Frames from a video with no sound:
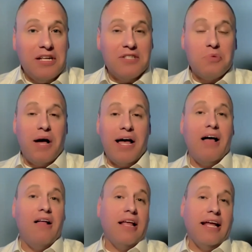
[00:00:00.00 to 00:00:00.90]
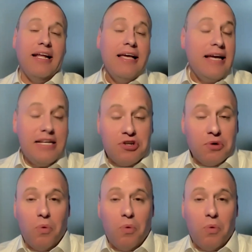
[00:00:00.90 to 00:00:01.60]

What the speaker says: as well, and Eastern